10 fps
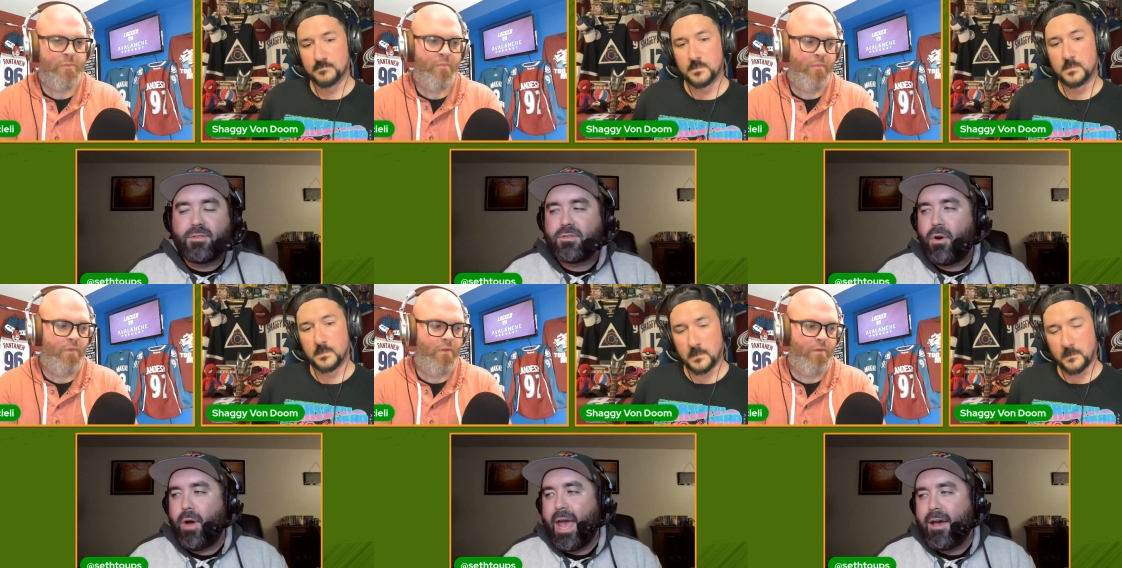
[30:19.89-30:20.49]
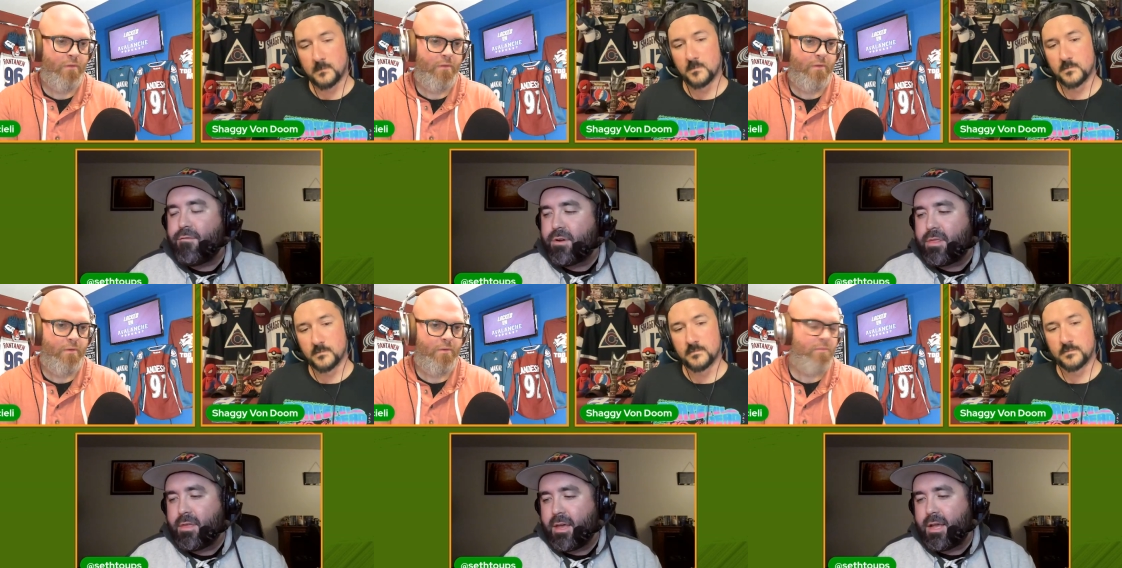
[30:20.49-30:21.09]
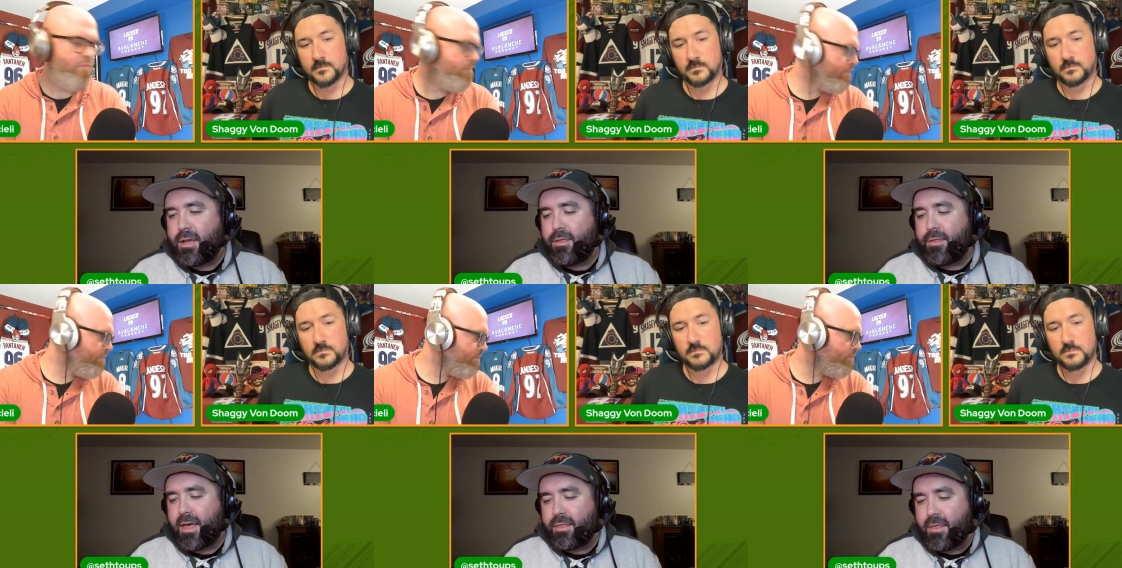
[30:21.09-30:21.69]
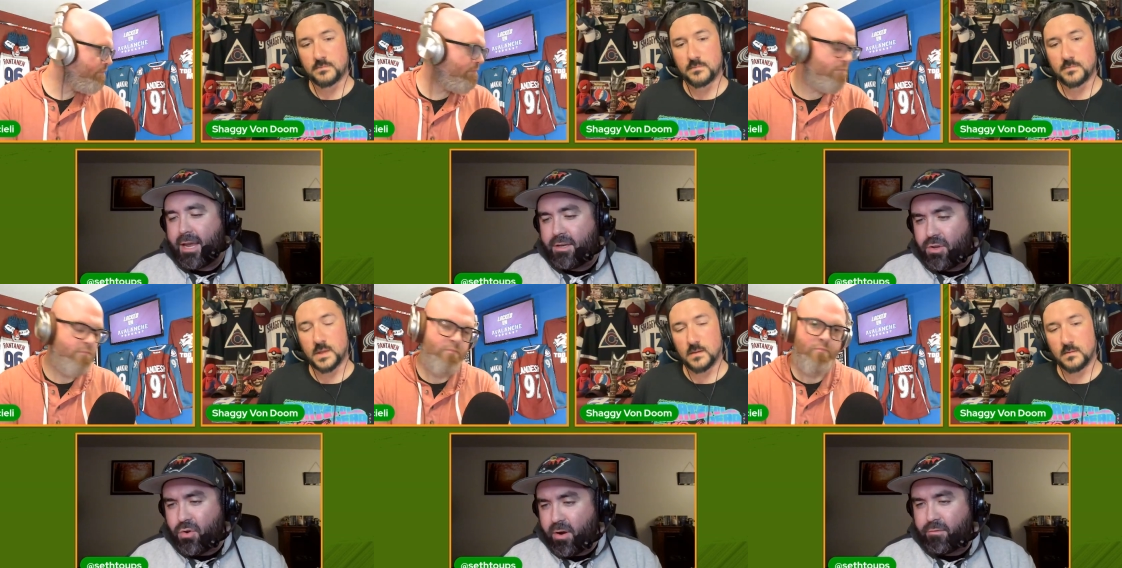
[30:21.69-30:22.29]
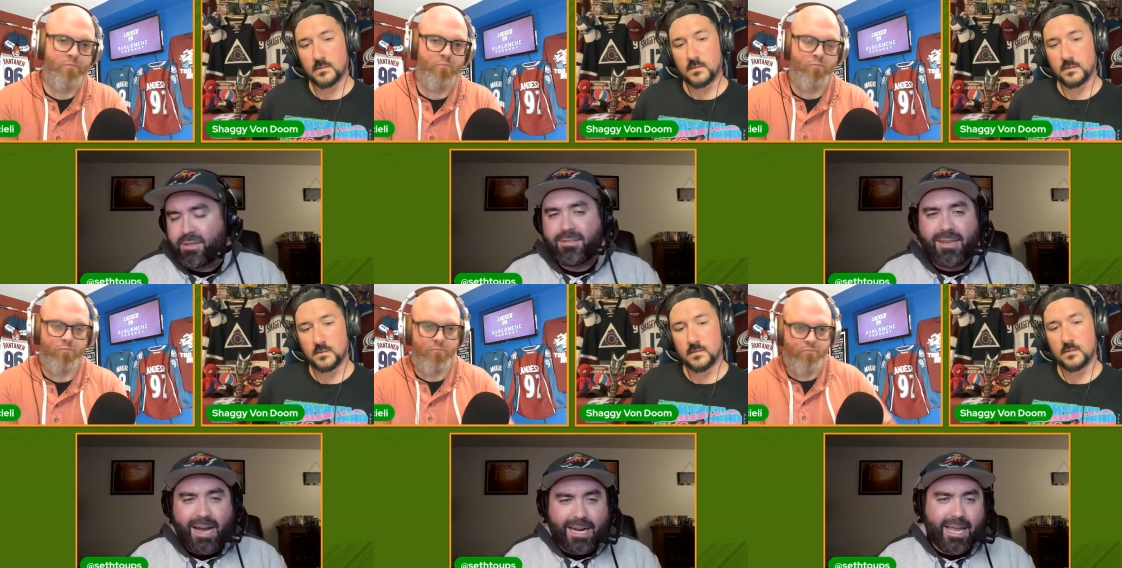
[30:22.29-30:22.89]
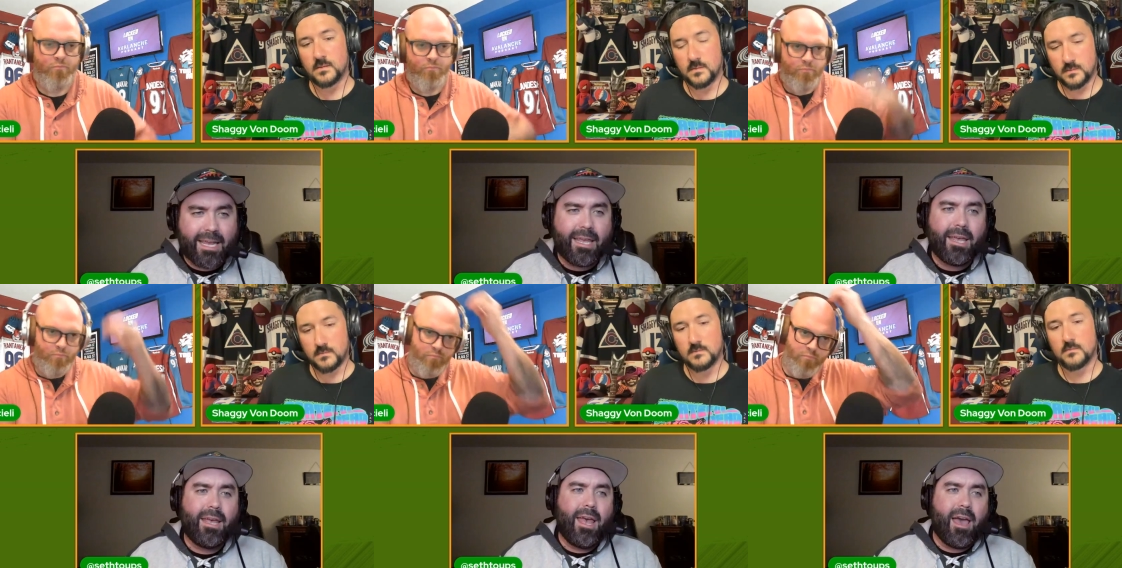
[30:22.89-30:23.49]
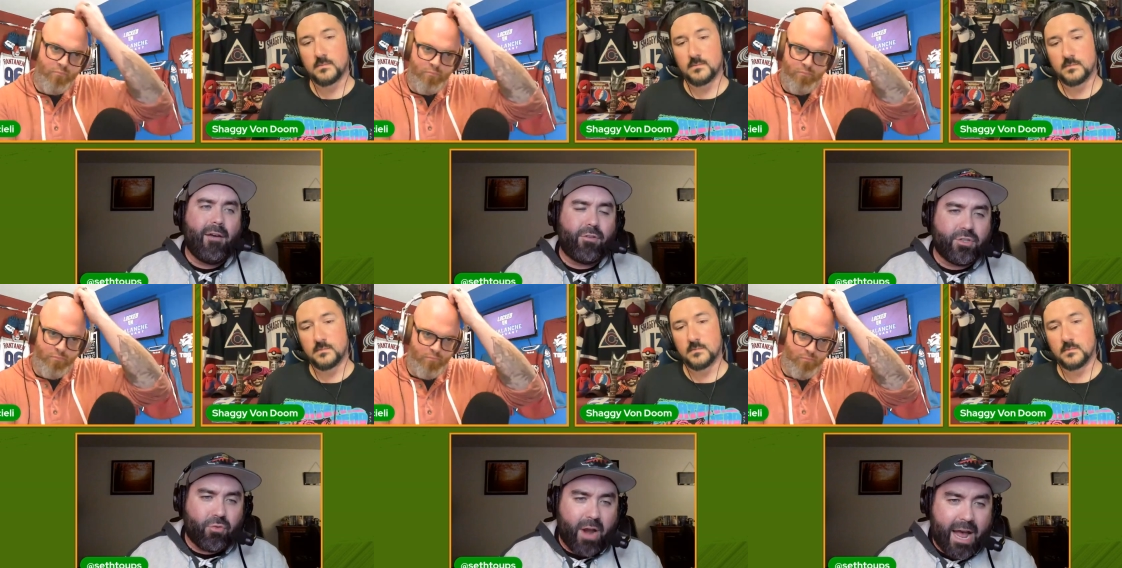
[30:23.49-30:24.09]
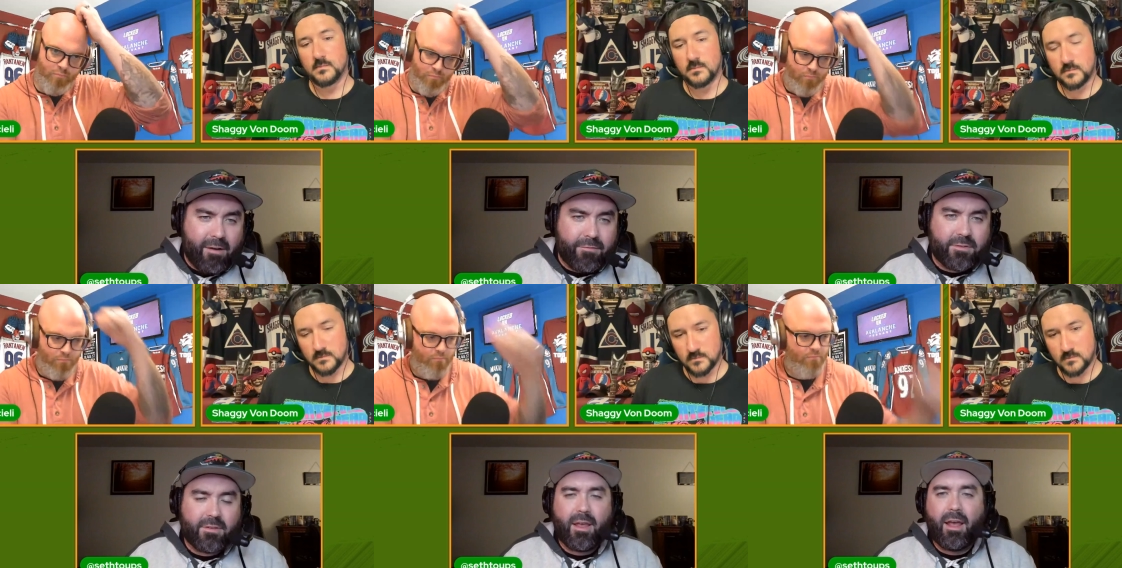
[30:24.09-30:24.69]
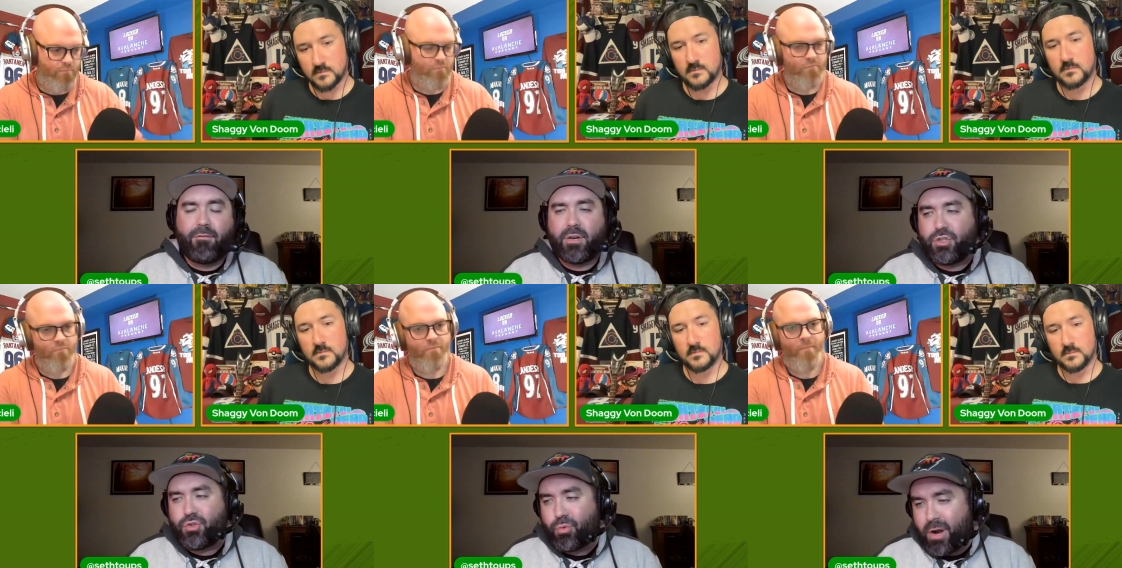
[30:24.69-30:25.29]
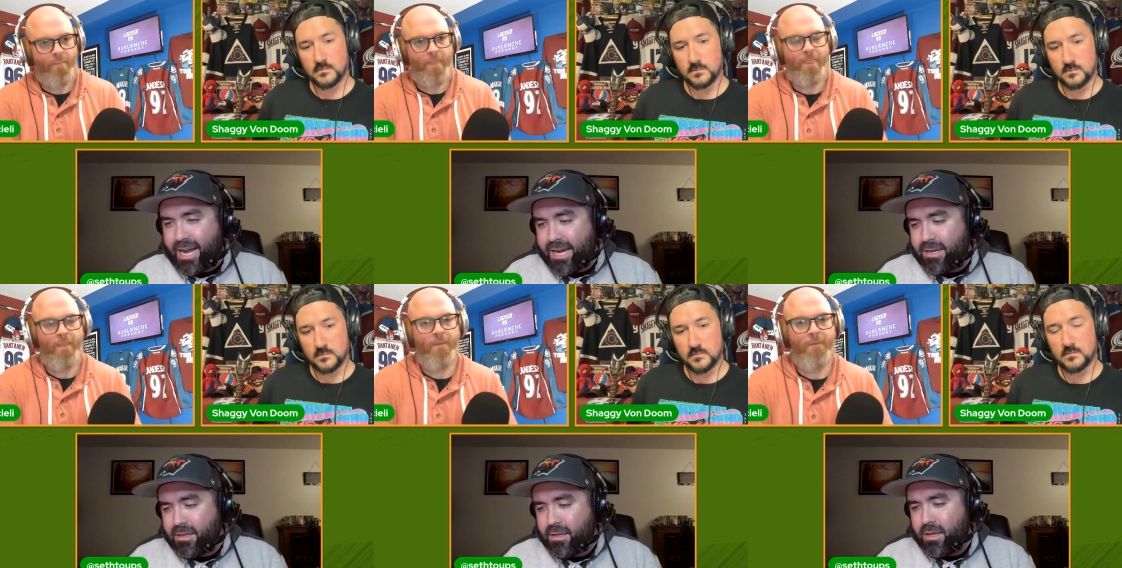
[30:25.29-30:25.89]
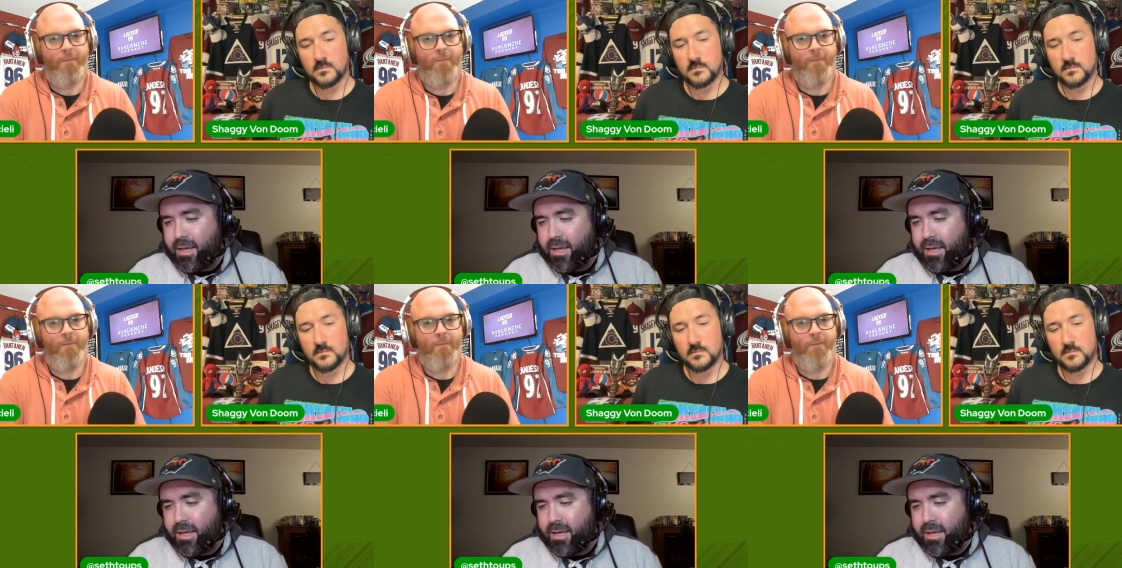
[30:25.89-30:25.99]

Speaker 1: And so everything that they do, every signing, every draft, every trade,